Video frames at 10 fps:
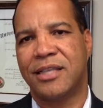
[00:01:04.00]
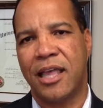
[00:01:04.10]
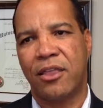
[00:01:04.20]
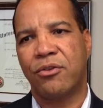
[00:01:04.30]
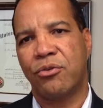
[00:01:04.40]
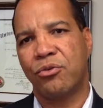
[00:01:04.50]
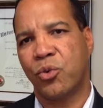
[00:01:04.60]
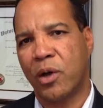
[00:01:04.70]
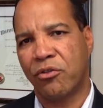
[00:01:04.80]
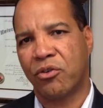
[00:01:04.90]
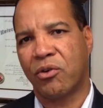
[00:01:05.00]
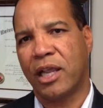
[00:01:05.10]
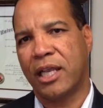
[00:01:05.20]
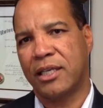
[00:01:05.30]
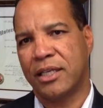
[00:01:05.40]
10th through 12th
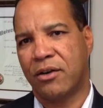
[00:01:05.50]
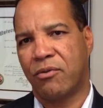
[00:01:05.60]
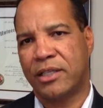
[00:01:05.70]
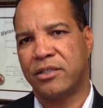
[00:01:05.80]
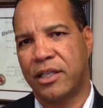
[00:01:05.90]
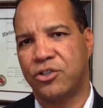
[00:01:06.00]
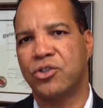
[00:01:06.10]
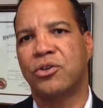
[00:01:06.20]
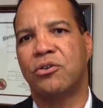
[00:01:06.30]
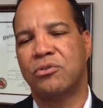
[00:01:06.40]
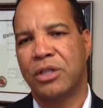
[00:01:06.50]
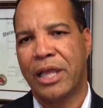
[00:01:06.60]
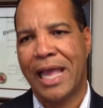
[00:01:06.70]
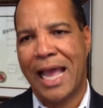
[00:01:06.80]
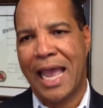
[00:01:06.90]
grade residential,
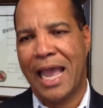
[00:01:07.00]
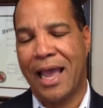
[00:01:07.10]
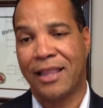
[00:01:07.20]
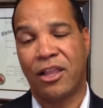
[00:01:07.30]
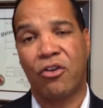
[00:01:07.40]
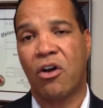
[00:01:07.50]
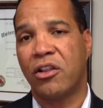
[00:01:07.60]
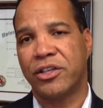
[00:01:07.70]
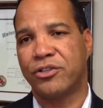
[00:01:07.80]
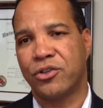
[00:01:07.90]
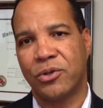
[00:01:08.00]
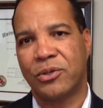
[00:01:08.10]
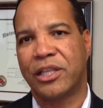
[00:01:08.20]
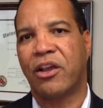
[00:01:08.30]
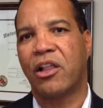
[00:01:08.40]
and they don't call it a school,
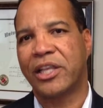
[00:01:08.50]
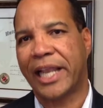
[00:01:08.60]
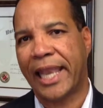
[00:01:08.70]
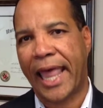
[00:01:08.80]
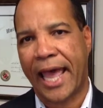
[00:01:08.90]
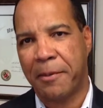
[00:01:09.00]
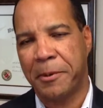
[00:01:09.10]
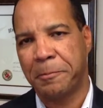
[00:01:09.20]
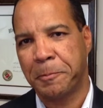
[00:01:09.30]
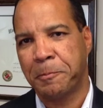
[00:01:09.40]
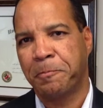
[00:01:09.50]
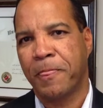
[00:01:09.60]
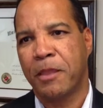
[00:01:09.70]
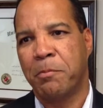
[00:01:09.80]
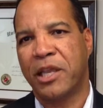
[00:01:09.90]
they call it a lab,
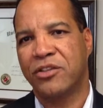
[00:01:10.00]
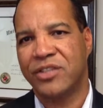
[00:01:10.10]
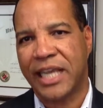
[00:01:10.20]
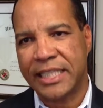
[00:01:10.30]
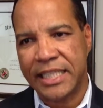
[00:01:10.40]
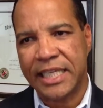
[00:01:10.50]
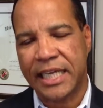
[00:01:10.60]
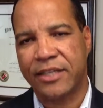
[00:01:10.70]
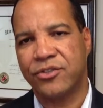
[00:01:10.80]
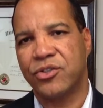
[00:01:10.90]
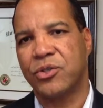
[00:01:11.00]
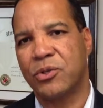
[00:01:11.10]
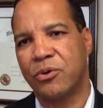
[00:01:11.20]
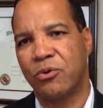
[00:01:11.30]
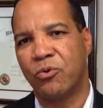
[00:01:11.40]
because the idea is
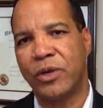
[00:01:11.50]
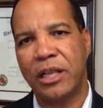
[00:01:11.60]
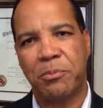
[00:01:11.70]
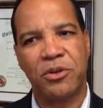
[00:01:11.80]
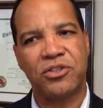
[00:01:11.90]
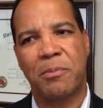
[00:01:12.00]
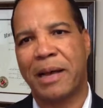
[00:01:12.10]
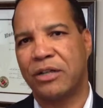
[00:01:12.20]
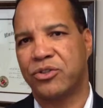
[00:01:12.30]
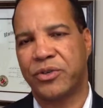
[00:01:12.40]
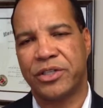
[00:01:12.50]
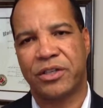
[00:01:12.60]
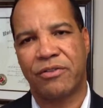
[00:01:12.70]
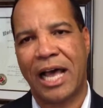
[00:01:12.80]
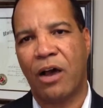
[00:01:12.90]
to really push the boundaries
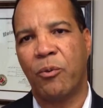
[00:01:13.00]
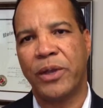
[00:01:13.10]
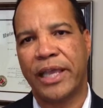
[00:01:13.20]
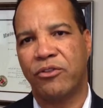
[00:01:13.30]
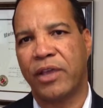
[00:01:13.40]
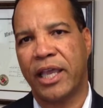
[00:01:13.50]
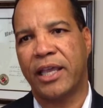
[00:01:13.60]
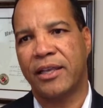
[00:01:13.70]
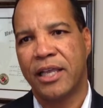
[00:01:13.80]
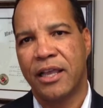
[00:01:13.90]
of how we educate